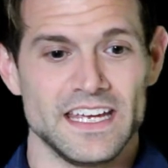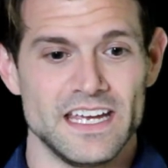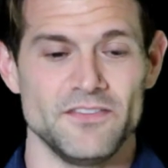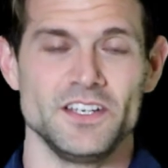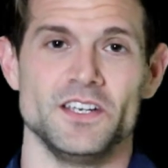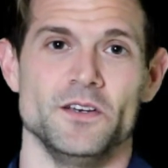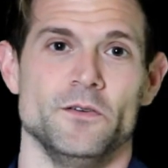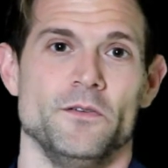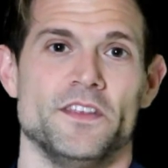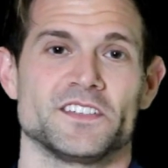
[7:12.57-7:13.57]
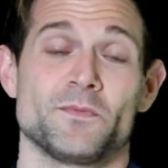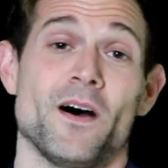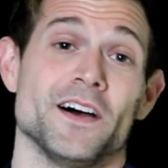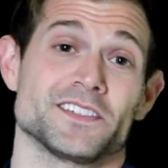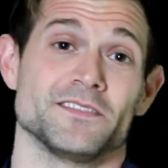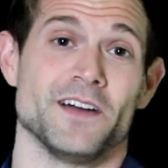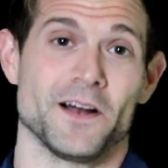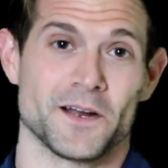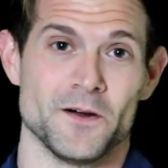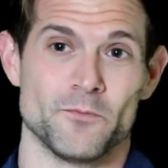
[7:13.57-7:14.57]
giving you this positive
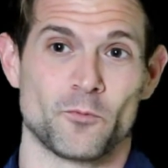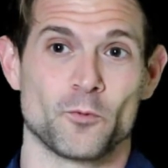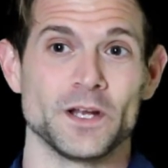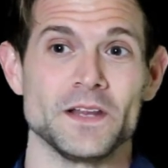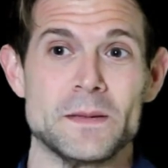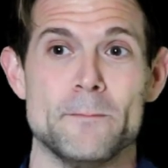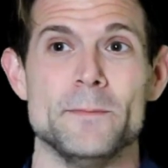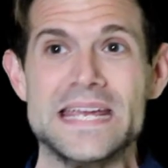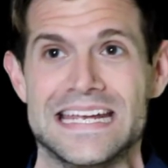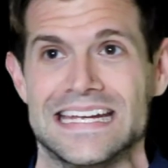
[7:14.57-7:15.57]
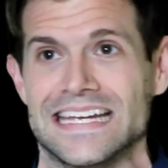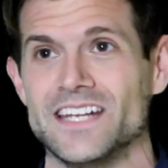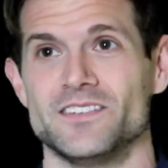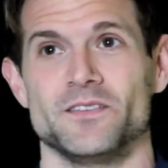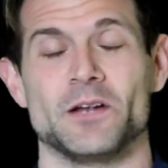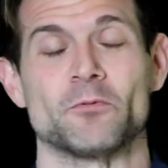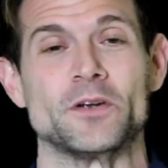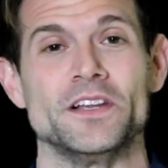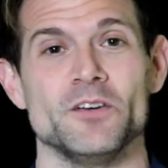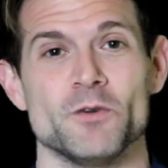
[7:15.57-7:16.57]
outcome really mean it? Do they
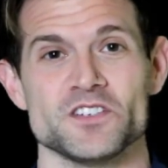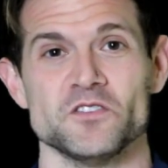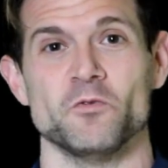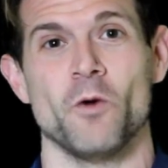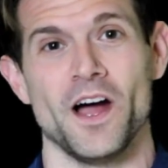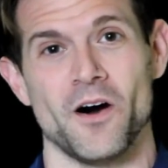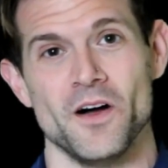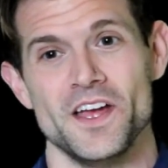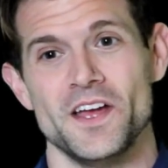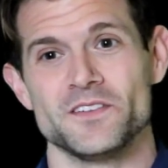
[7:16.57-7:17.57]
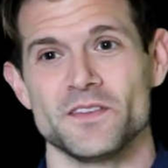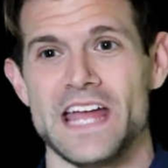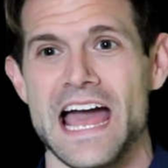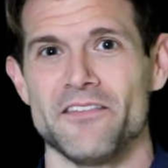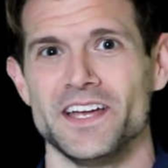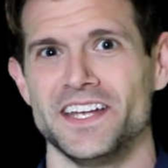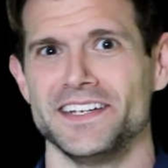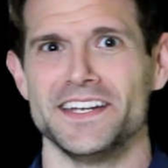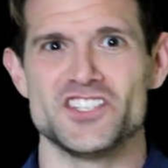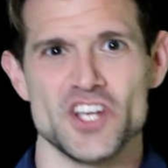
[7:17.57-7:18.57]
really wish you well? Do they have a
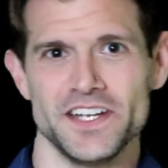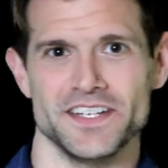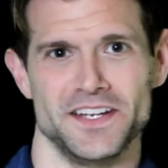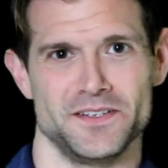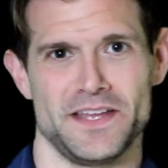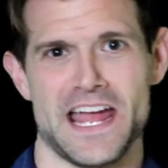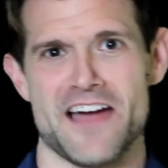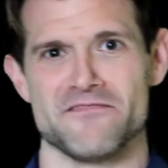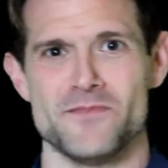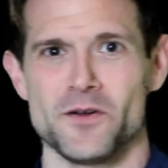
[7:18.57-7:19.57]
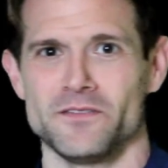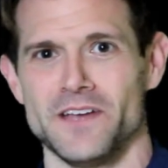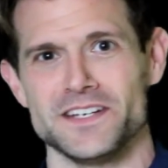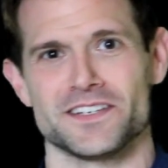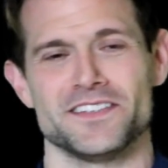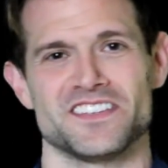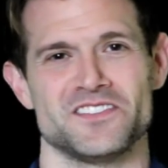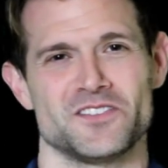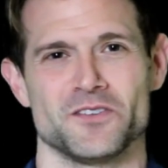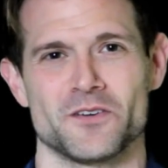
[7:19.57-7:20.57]
hidden agenda? Do they have motivations
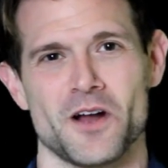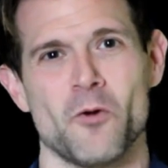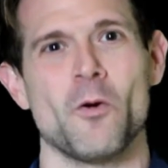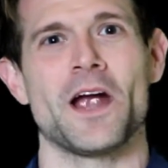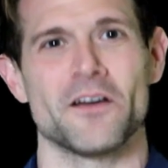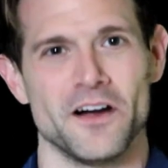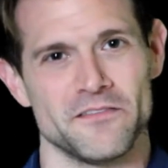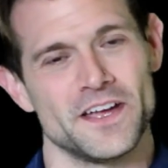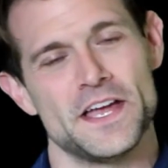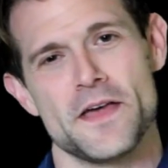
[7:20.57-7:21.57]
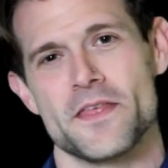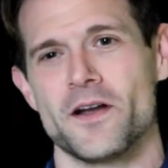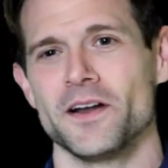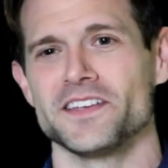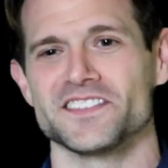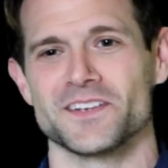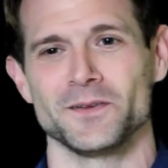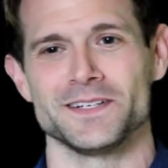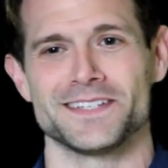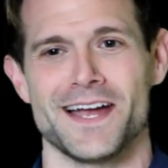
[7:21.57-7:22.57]
that you're aware of that aren't
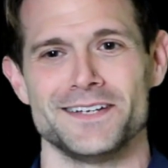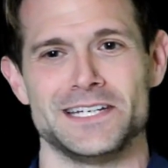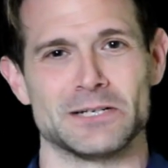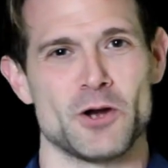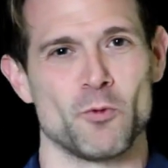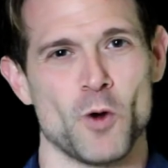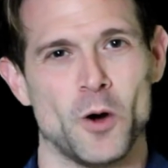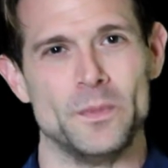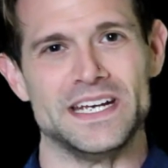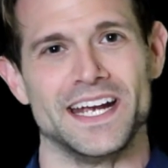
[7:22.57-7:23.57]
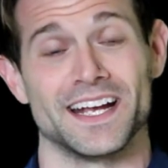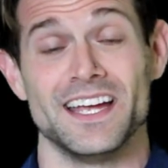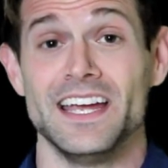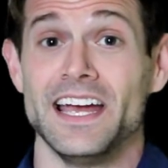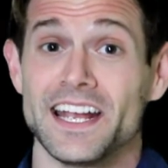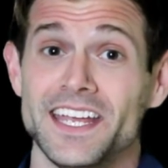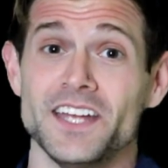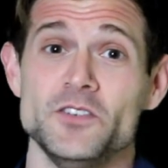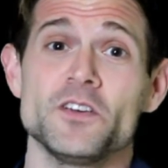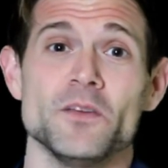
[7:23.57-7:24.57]
necessarily tied to your own well-being?
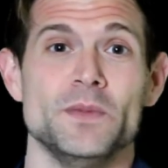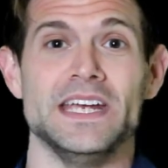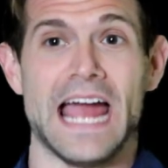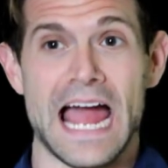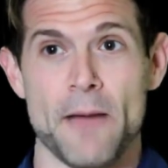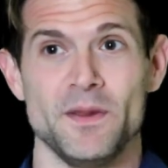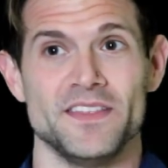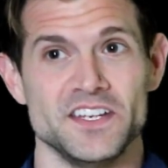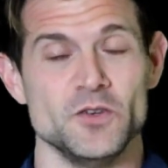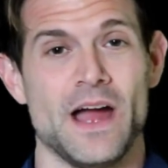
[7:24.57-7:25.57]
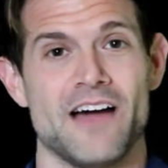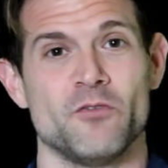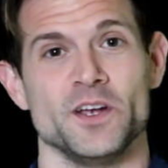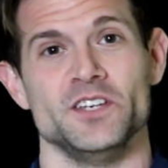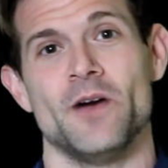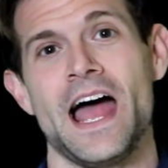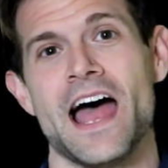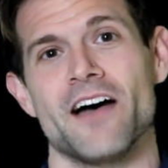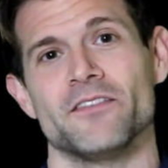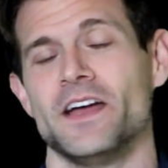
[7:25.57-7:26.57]
Again, you can be happy that you have what you
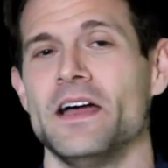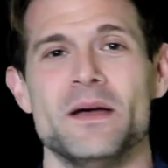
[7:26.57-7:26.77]
have,